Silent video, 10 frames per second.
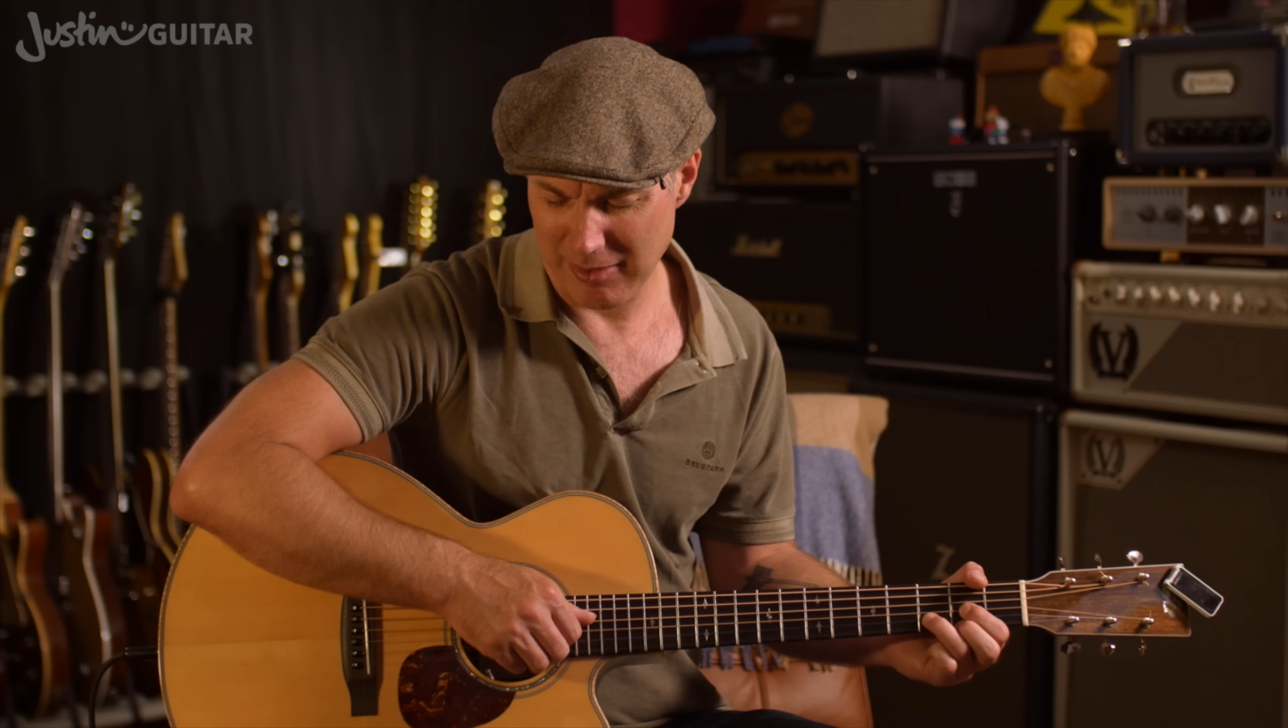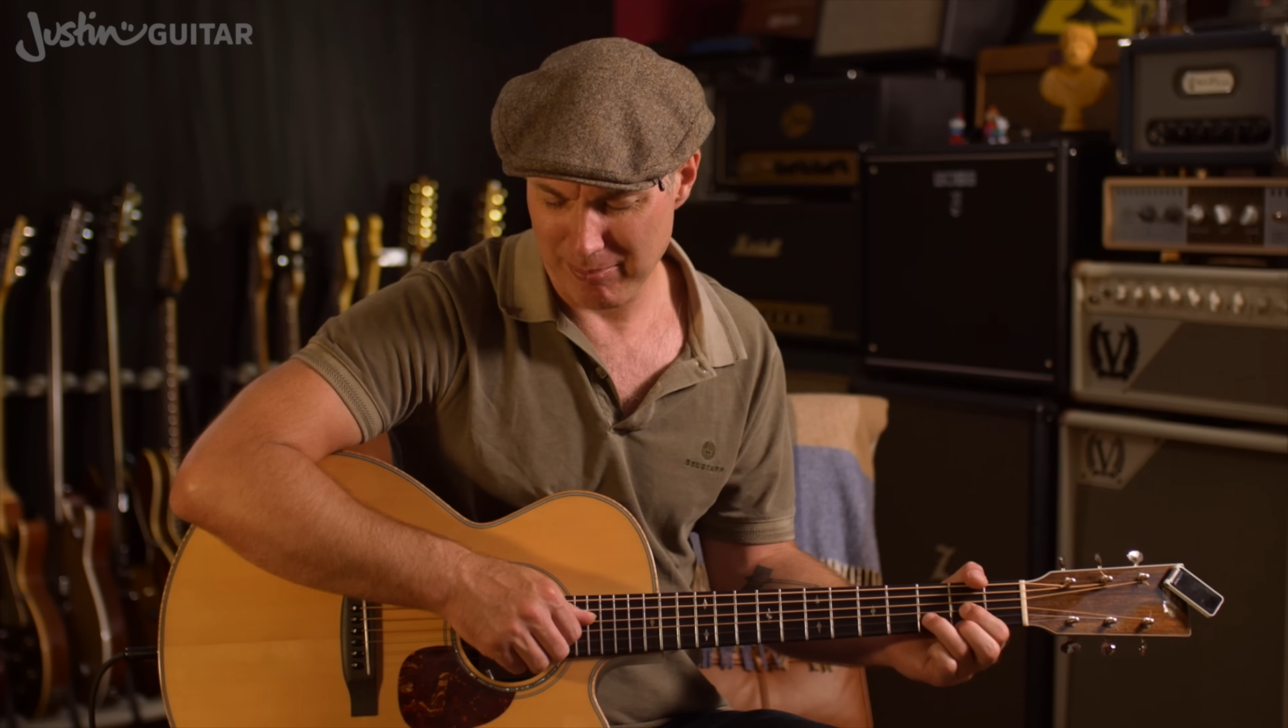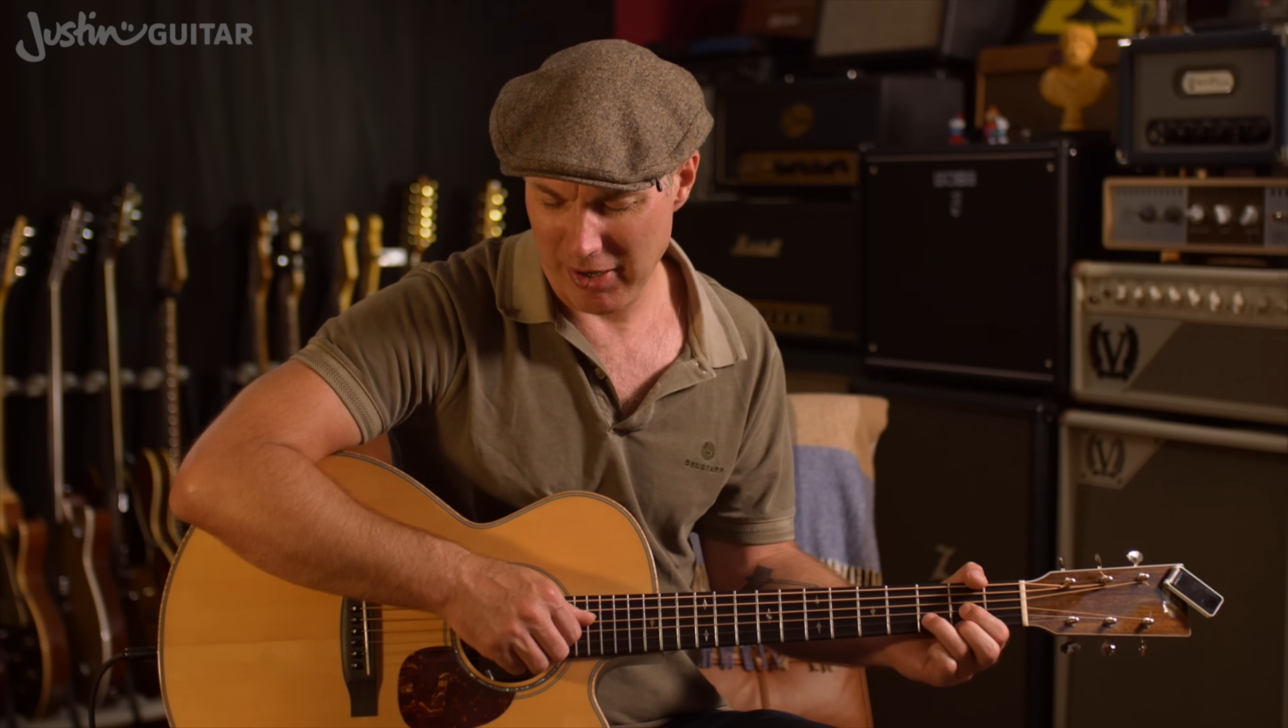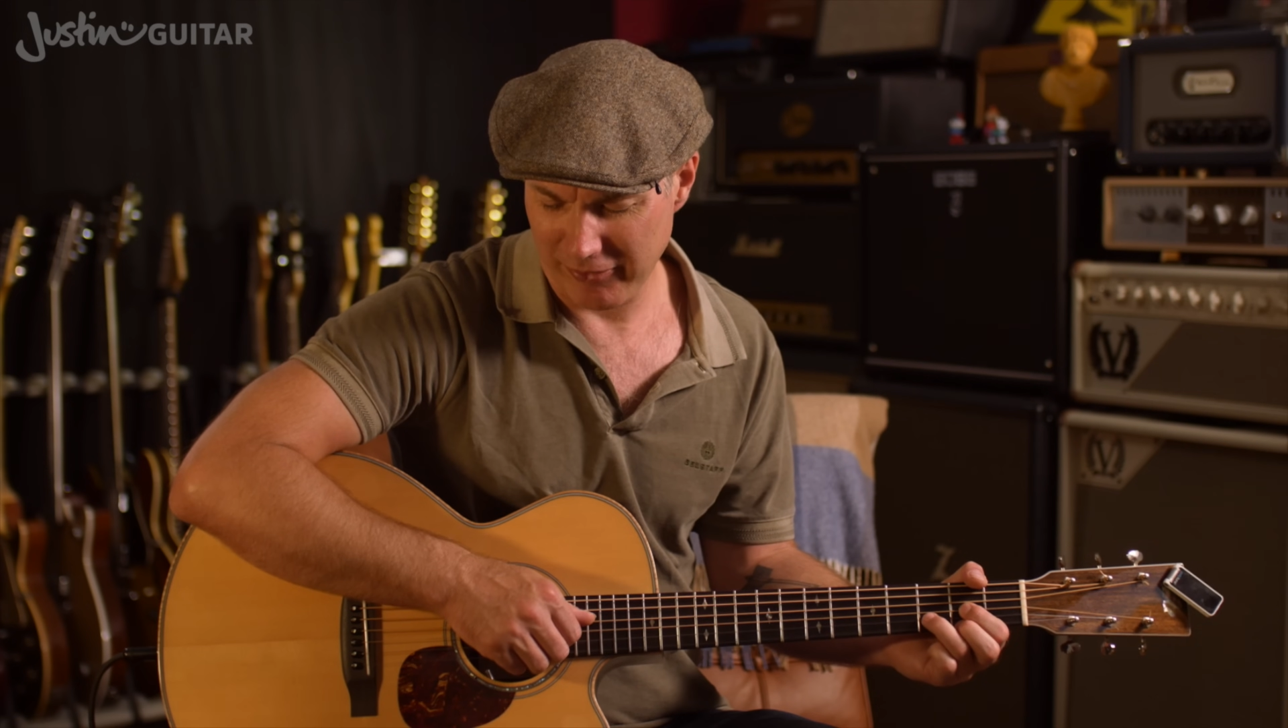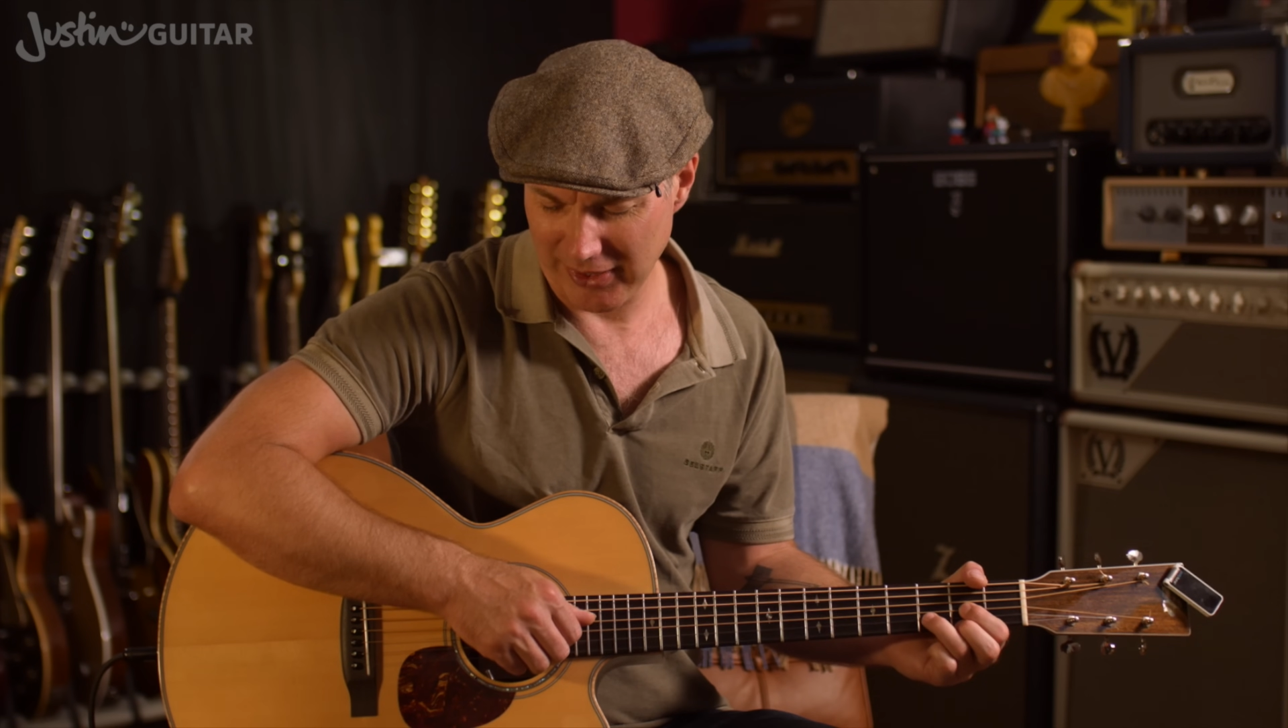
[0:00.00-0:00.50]
up
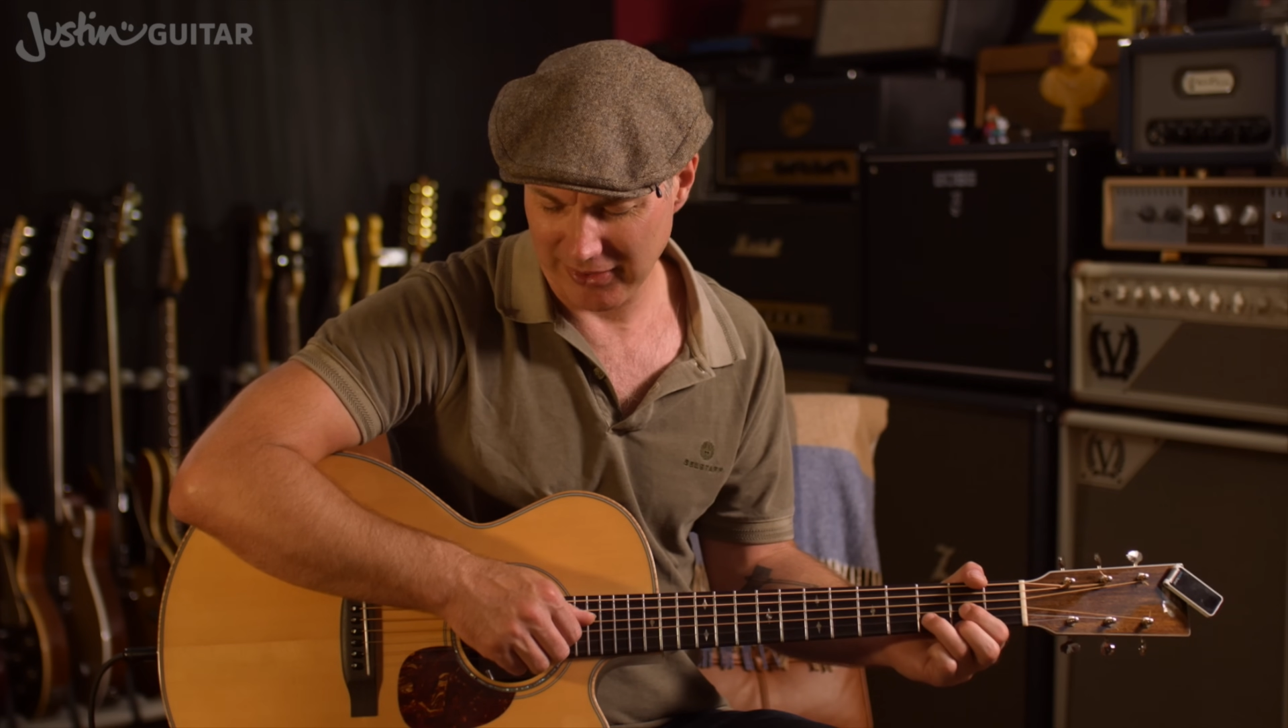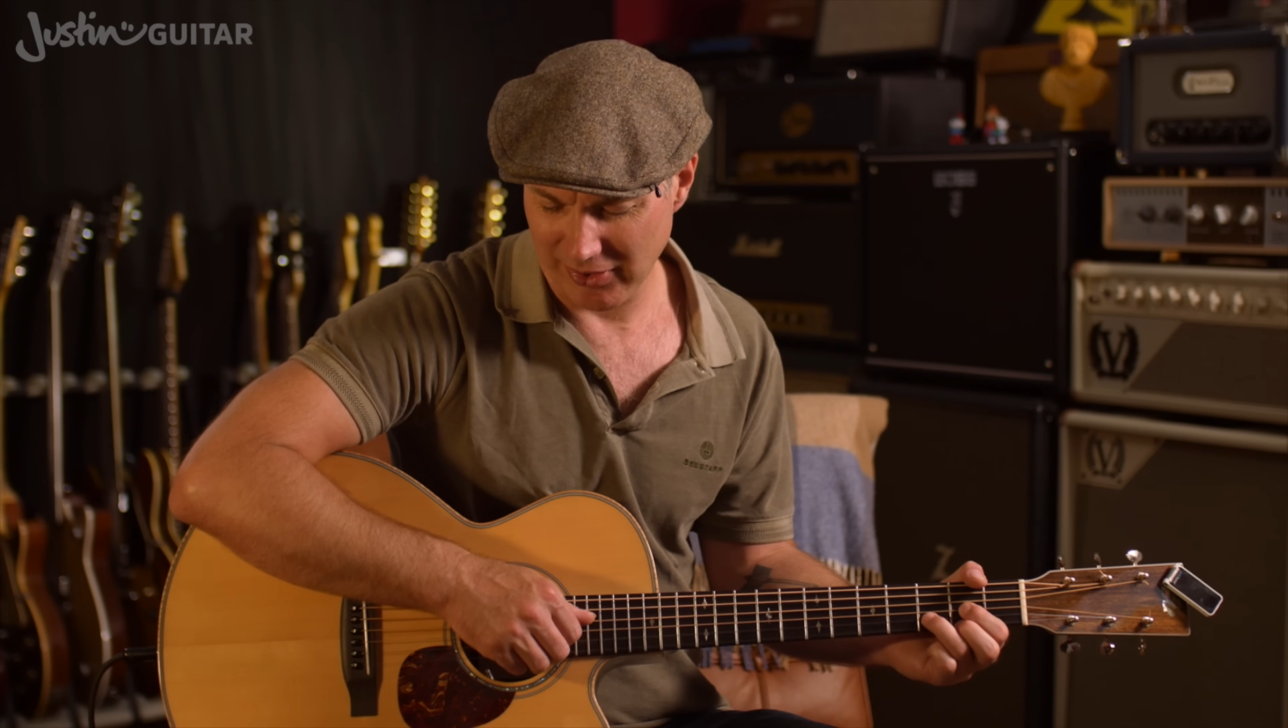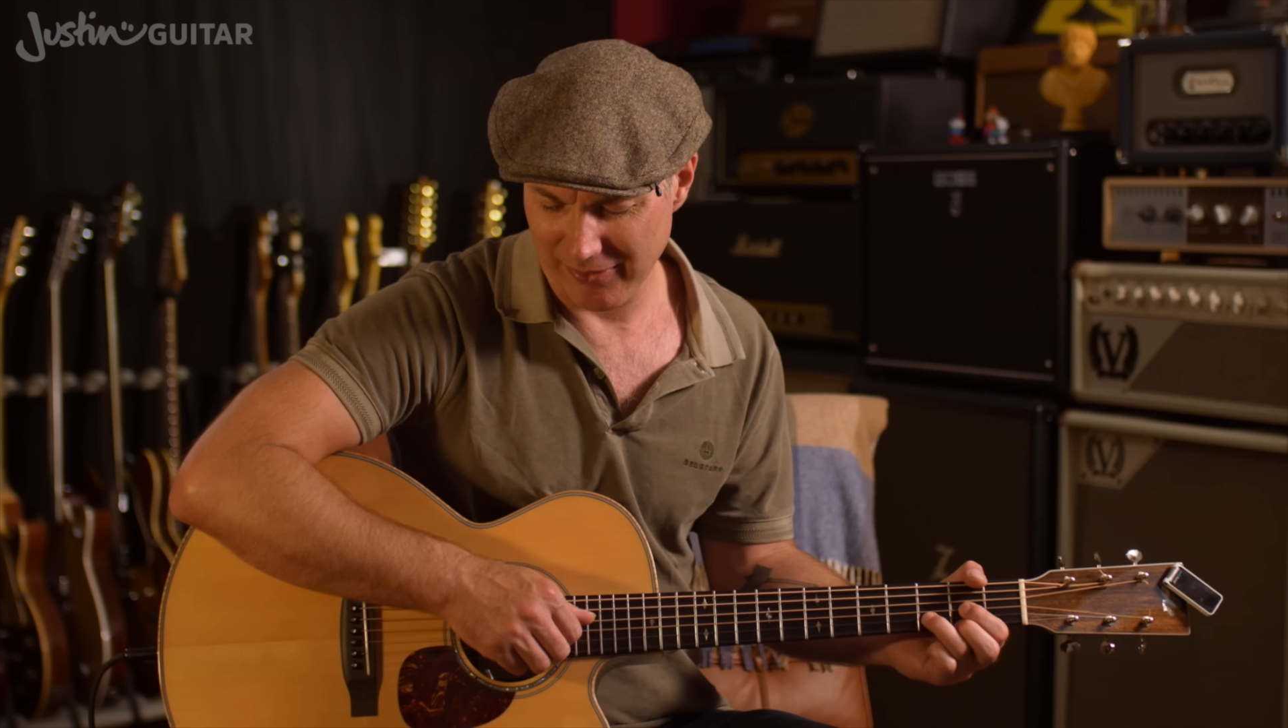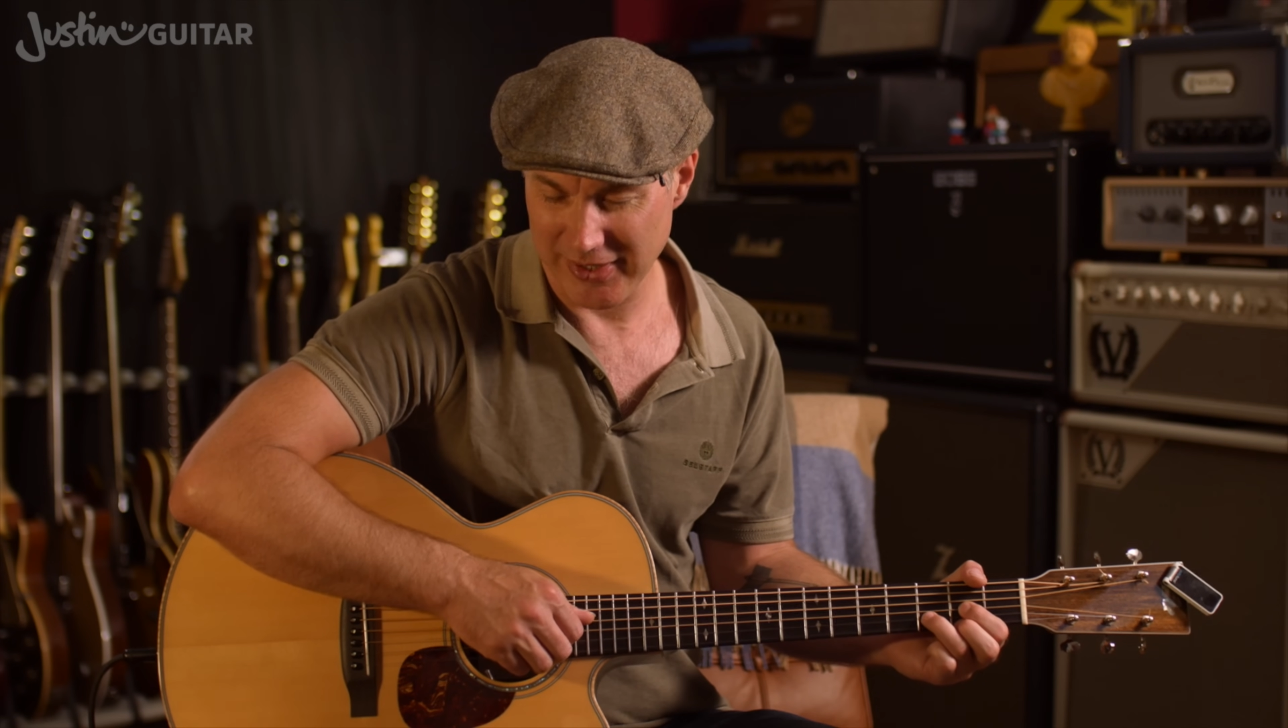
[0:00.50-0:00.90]
muffling some